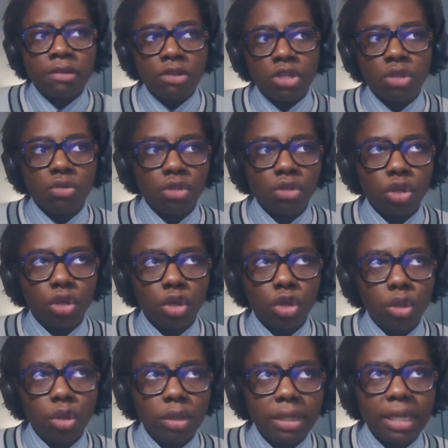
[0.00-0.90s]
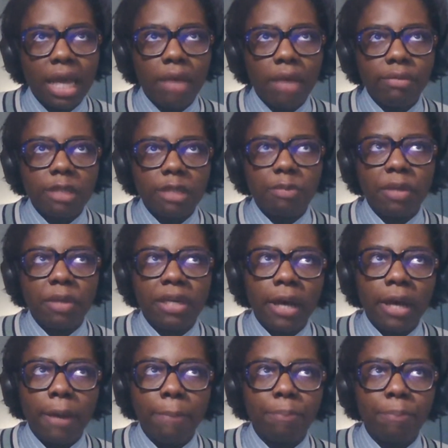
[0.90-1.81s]
So the goal now has
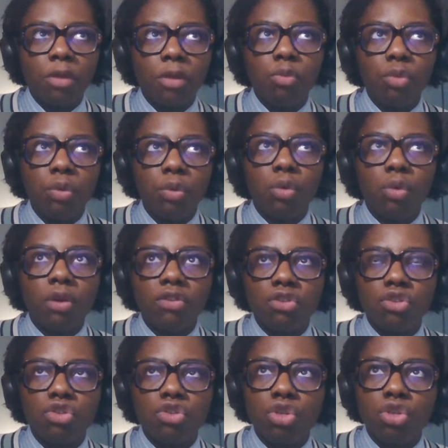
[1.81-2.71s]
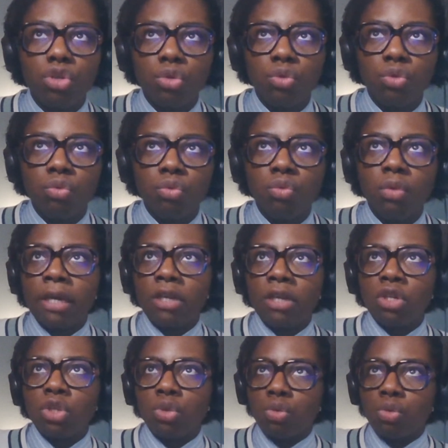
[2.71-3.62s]
become, we want to
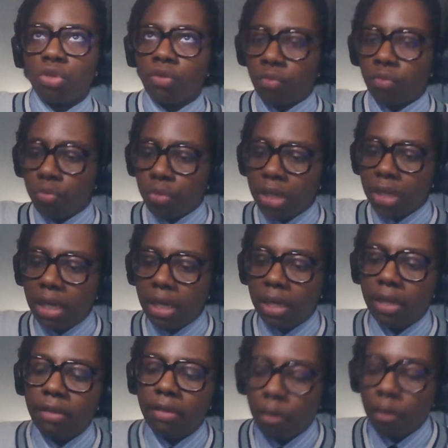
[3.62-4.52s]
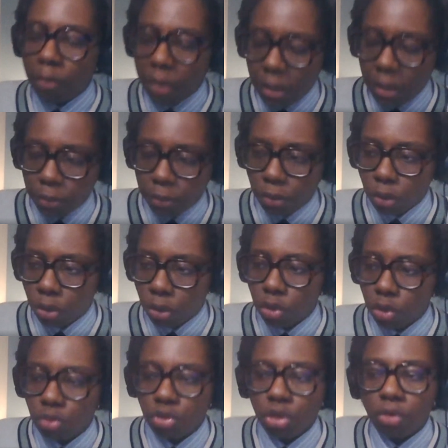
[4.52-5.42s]
sort of reel in the people
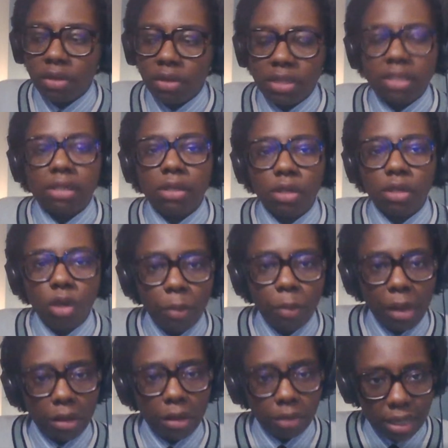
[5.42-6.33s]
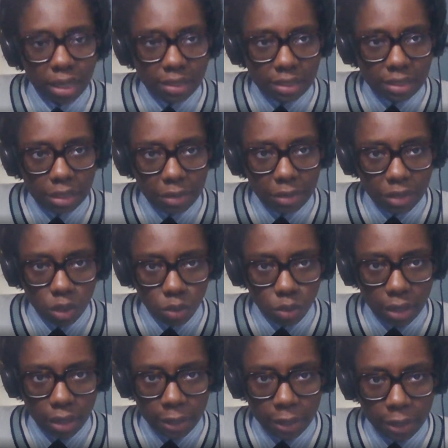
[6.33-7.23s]
who don't necessarily know about classic
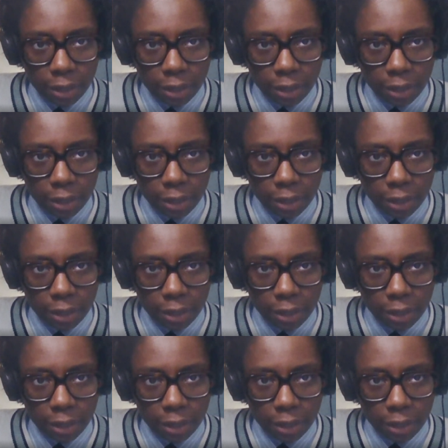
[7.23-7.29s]
menswear